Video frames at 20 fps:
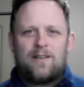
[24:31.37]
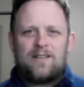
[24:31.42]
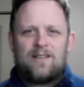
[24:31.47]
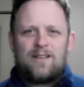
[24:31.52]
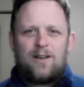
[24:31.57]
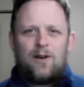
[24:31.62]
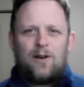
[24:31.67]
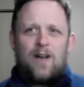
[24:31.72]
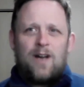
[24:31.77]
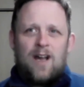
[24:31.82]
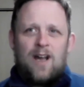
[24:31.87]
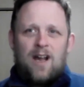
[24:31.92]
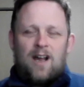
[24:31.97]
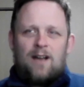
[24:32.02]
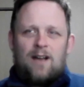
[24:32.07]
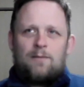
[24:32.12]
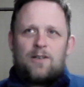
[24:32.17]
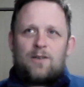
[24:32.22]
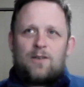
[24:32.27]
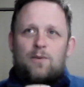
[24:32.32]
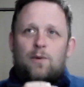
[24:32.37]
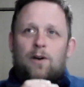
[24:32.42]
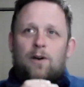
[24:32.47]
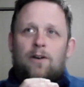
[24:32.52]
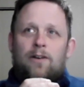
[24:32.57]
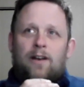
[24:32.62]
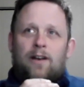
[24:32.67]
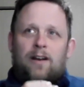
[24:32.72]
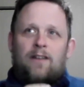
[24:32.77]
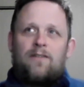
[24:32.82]
And so I'm just
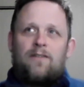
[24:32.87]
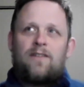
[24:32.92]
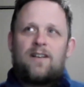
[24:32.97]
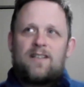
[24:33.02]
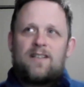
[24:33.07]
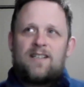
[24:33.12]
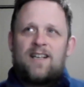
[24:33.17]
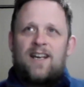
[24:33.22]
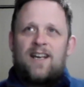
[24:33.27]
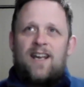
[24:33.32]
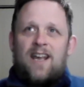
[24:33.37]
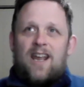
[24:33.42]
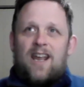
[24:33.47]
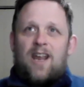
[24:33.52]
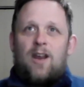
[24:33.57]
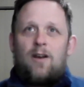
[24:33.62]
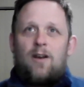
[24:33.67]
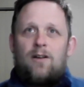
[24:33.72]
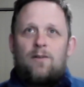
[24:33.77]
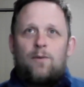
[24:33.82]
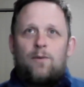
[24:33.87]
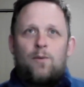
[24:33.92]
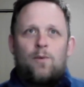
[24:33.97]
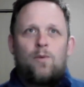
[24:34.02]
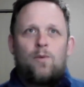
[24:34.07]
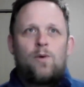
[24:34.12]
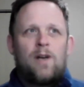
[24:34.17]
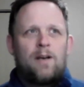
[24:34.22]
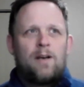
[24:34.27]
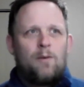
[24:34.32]
wondering if there's,
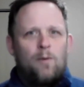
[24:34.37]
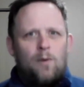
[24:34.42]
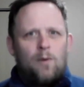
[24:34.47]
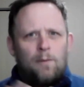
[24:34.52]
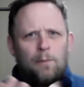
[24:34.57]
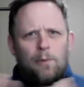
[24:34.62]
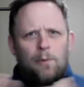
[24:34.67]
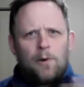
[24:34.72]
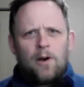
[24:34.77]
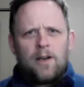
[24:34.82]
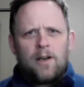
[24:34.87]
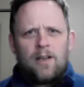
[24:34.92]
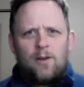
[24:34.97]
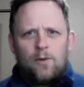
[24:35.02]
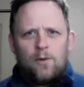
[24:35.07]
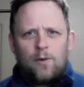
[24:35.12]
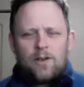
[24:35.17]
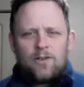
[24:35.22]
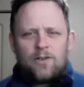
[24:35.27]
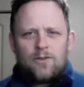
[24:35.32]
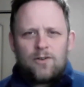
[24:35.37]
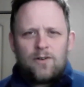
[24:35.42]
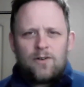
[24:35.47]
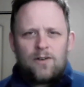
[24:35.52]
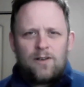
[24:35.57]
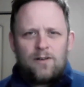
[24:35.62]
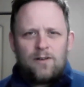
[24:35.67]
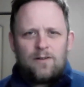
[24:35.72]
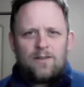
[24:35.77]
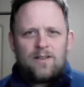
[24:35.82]
what brought you, what
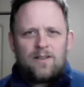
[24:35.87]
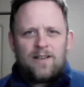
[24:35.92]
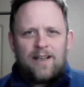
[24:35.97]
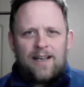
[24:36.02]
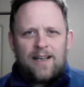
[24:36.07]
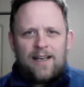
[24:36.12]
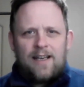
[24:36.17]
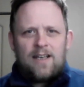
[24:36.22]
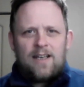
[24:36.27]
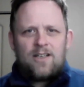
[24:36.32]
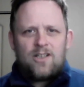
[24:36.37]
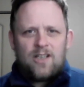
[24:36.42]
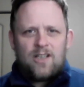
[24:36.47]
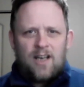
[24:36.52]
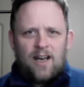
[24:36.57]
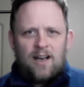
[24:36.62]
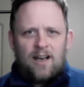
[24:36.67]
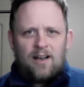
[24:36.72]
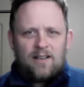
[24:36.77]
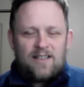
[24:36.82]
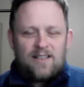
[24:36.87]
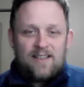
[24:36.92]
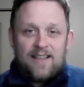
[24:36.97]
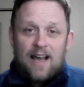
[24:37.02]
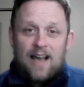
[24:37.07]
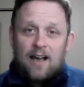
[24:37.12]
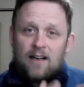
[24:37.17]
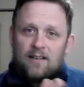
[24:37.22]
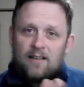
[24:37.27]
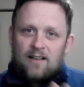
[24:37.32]
drew you to the I Ching?
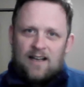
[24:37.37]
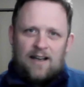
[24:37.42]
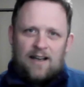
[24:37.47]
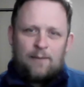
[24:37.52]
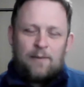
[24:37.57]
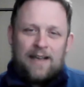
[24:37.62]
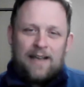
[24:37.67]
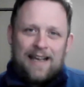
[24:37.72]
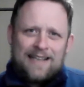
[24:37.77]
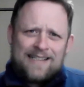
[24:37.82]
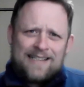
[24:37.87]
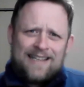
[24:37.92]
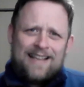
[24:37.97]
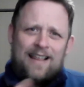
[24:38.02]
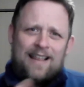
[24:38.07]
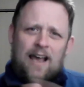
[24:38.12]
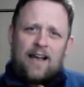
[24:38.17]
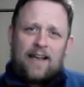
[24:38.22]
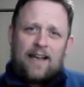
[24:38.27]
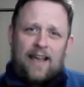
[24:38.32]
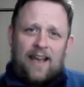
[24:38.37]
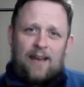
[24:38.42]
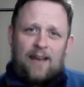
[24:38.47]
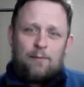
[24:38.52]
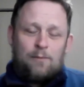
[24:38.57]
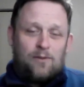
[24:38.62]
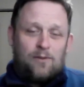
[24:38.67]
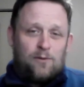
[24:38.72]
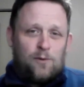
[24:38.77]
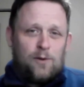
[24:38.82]
I'm guessing that
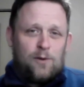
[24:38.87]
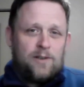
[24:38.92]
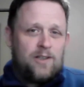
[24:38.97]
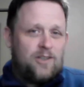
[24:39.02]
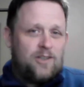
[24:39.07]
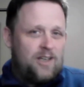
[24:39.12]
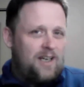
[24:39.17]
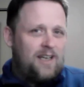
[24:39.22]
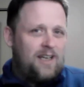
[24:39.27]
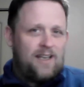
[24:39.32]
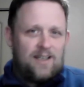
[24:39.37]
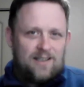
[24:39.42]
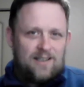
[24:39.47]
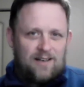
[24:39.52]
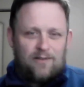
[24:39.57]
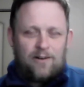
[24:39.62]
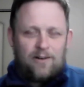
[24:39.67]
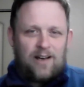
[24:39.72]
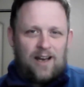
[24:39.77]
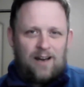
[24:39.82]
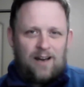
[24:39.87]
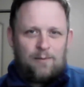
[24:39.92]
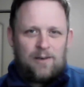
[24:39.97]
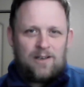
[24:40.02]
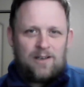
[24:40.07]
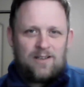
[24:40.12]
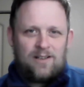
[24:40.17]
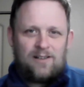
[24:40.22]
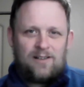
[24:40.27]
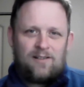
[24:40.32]
came before the Gene Keys ever
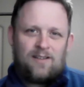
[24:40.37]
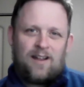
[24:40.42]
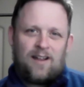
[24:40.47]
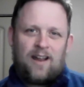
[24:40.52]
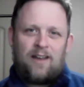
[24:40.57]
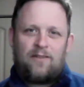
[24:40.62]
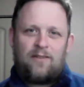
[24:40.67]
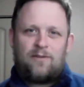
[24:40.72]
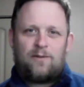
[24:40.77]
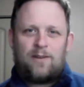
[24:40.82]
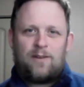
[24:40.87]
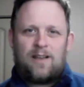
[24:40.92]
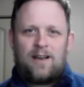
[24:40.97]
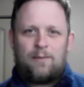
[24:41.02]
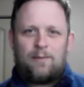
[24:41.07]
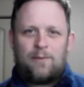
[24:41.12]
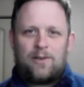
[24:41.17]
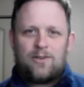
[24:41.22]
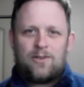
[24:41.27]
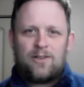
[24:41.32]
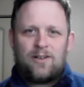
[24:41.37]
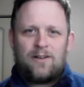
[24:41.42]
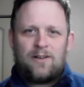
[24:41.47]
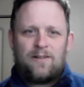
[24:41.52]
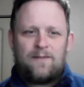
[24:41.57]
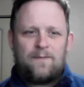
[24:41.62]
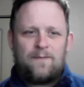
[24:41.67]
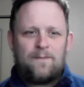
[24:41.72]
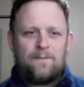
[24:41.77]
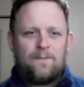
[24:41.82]
came into your life. Would that be
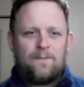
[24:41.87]
true?